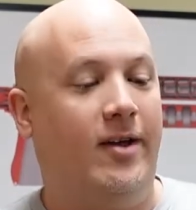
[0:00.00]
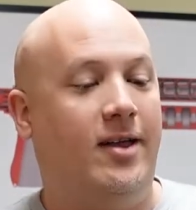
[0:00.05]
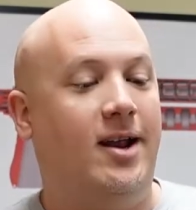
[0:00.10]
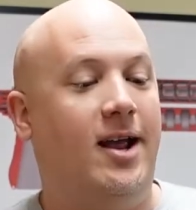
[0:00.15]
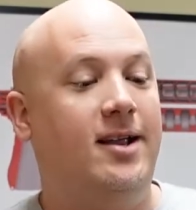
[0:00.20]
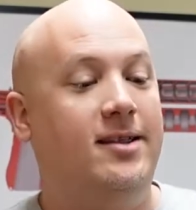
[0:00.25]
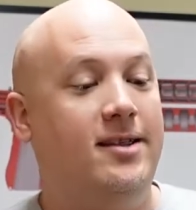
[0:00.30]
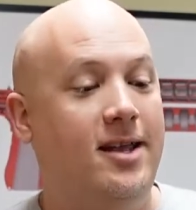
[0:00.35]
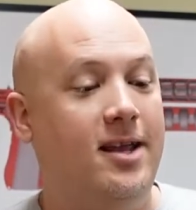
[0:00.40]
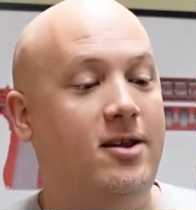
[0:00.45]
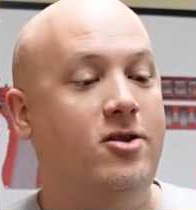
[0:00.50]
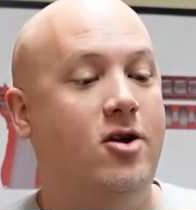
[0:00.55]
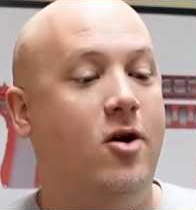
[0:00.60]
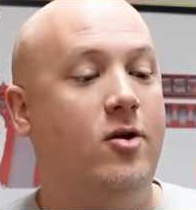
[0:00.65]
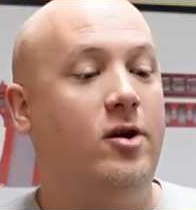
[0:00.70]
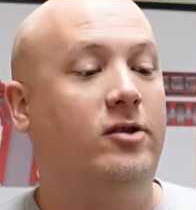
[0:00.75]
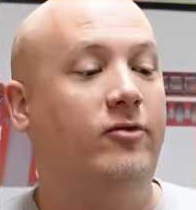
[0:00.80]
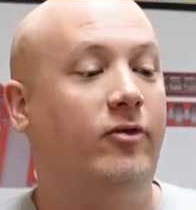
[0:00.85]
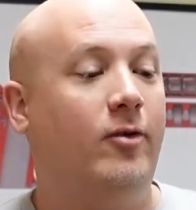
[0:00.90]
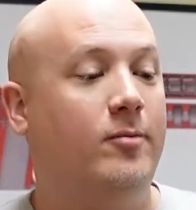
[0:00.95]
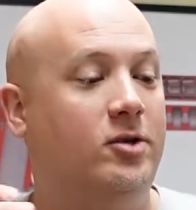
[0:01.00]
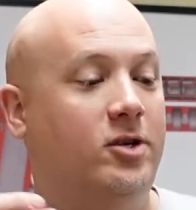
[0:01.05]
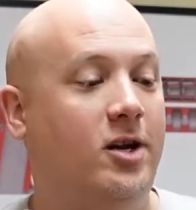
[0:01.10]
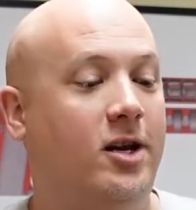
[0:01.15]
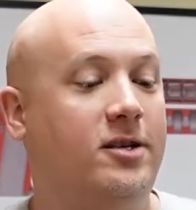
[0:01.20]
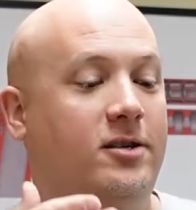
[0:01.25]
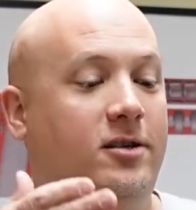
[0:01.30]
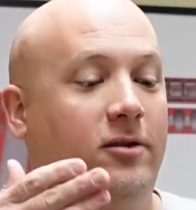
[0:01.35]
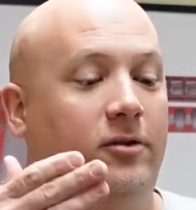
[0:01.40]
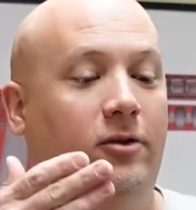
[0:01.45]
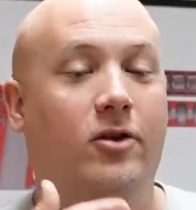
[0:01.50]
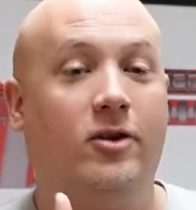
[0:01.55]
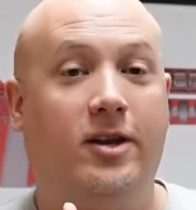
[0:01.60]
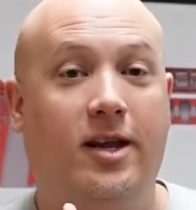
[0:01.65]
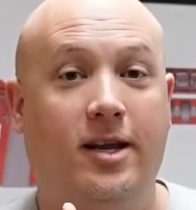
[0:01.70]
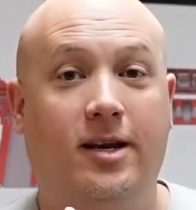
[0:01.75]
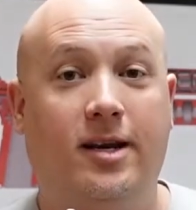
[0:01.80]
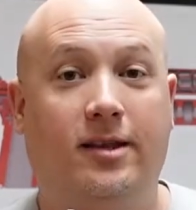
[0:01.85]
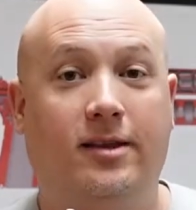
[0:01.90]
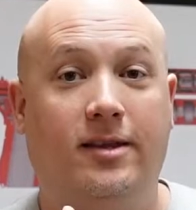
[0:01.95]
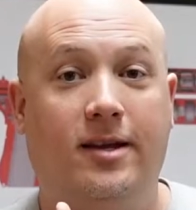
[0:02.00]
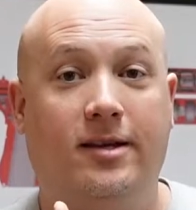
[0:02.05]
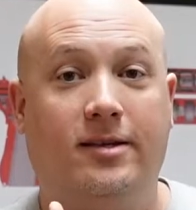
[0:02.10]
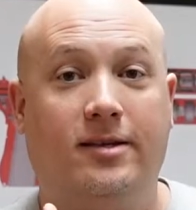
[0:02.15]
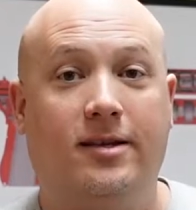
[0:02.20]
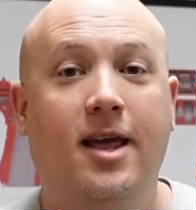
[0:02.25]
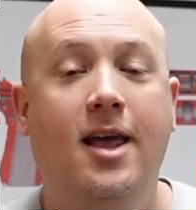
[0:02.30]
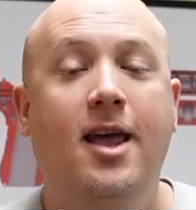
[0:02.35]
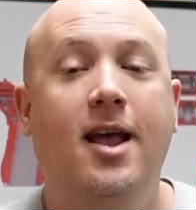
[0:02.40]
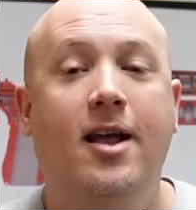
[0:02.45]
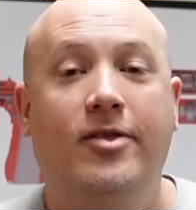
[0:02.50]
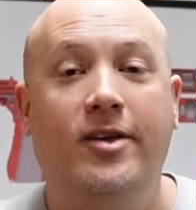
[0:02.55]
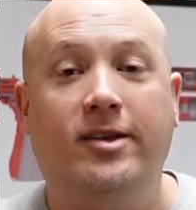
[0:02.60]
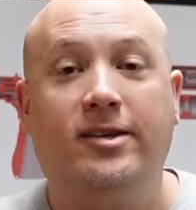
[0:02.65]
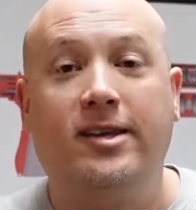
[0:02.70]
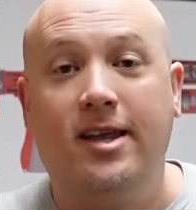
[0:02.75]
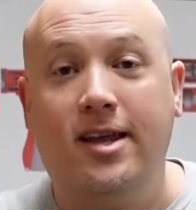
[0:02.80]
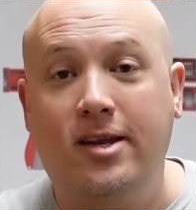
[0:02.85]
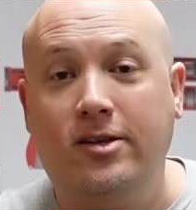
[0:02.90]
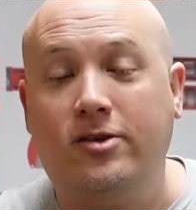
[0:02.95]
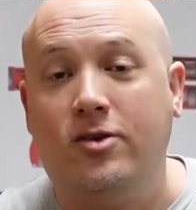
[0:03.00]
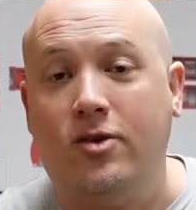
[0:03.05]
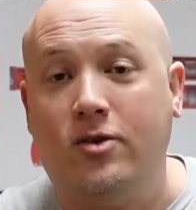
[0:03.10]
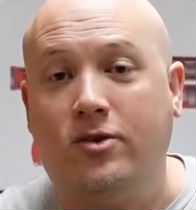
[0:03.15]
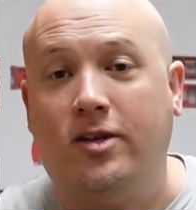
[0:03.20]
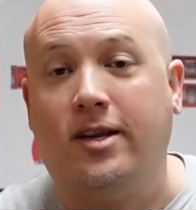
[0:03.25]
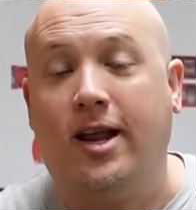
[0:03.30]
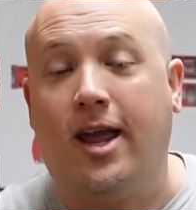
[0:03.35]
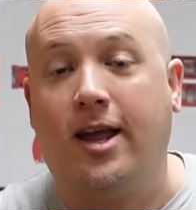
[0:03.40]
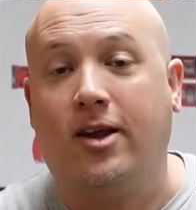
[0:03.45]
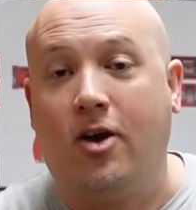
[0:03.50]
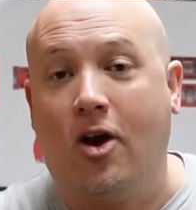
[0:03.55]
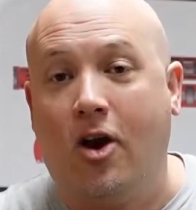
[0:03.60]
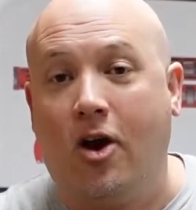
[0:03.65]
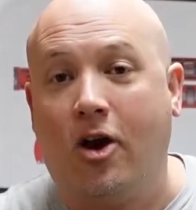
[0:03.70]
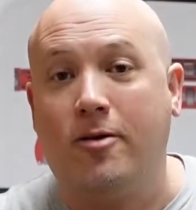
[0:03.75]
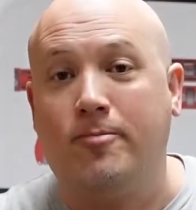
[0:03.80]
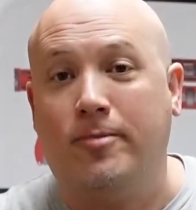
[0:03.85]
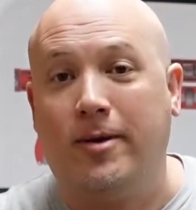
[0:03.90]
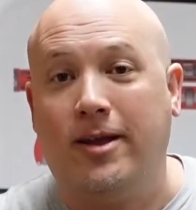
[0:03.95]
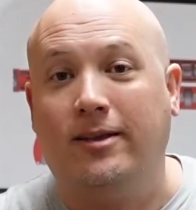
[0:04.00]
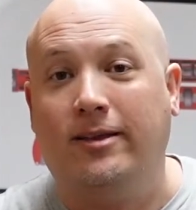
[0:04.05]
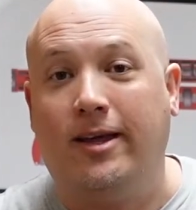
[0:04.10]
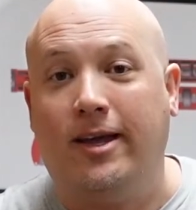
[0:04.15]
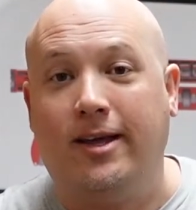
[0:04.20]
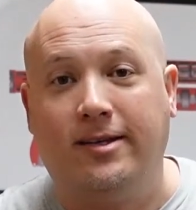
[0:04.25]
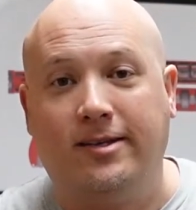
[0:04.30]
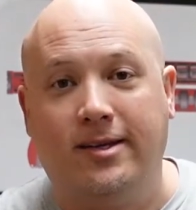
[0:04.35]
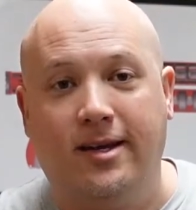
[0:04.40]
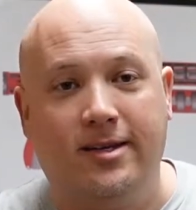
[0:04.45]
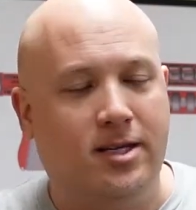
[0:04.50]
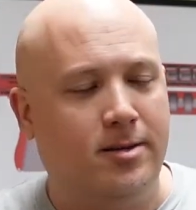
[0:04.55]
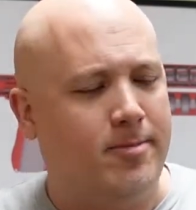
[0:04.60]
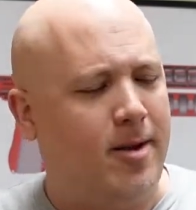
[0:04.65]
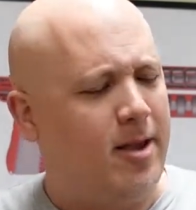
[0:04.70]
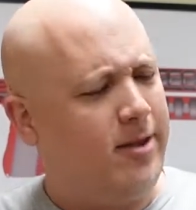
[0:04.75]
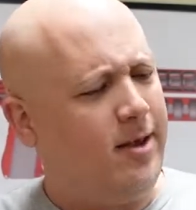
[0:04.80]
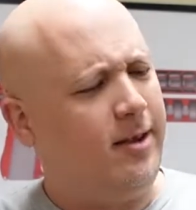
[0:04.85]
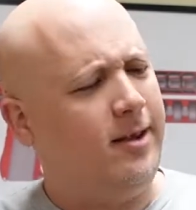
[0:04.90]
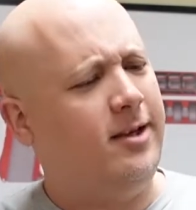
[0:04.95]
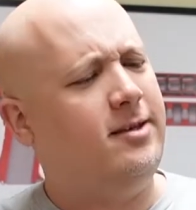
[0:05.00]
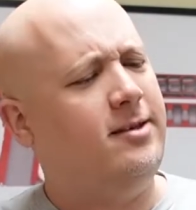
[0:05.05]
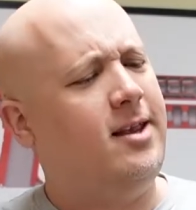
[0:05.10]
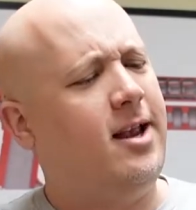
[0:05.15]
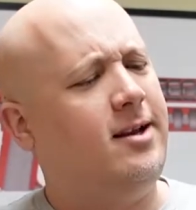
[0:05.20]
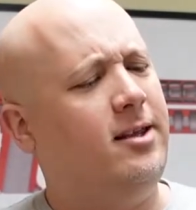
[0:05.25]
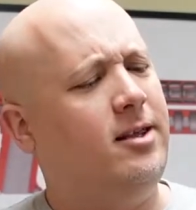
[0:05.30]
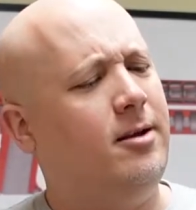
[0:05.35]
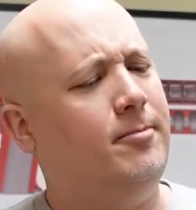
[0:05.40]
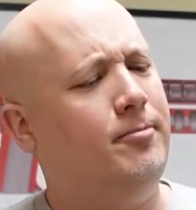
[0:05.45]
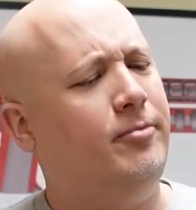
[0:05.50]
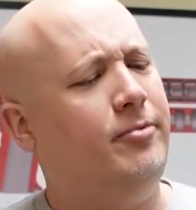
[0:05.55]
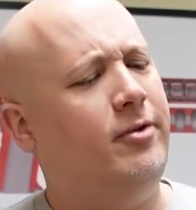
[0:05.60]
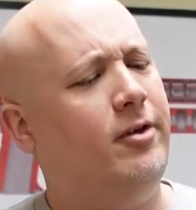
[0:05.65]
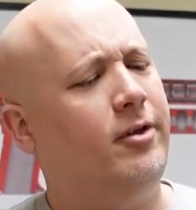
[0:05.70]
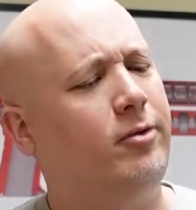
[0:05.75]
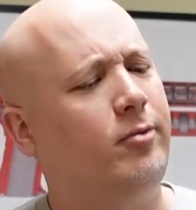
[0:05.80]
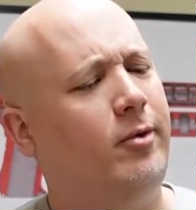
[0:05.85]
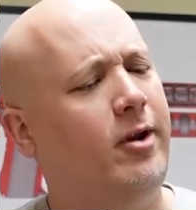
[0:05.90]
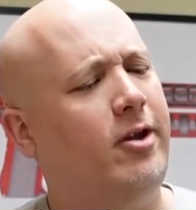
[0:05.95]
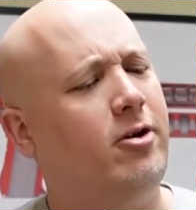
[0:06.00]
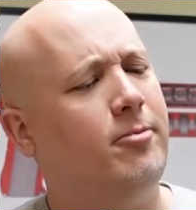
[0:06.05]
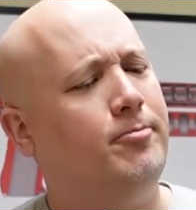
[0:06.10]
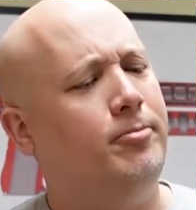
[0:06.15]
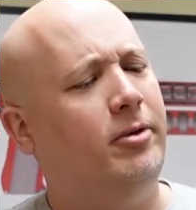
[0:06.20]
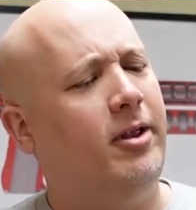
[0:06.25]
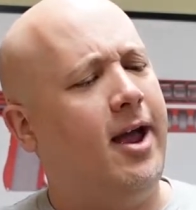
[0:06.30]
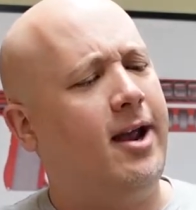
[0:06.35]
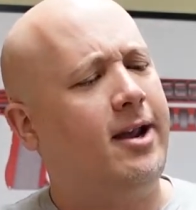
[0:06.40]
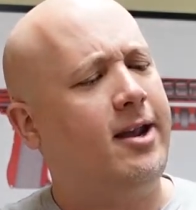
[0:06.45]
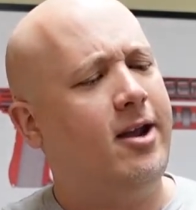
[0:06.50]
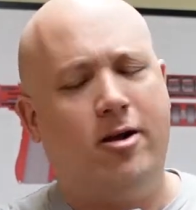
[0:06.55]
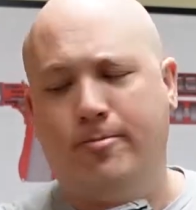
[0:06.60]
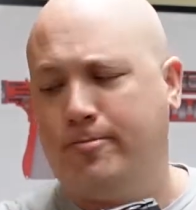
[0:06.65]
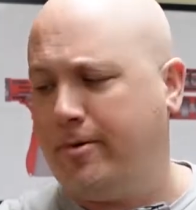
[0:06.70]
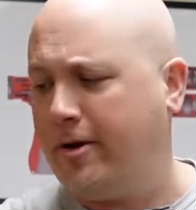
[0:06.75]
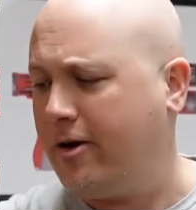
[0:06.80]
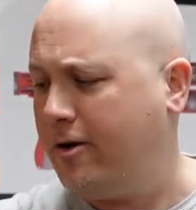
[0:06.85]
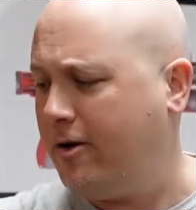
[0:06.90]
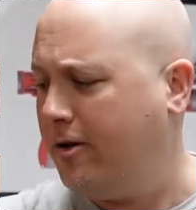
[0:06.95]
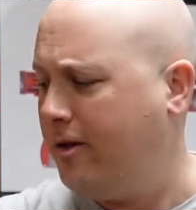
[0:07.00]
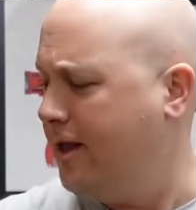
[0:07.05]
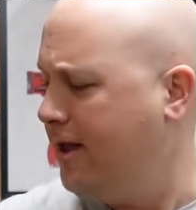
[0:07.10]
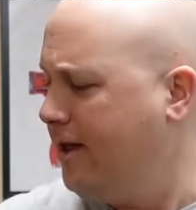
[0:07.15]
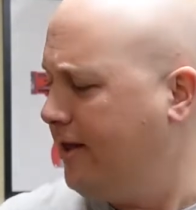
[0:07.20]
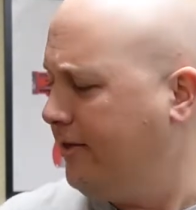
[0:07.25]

And I did notice from just looking at this, this is using a carbine length system. I think this is actually the, the 300 blackout barrel.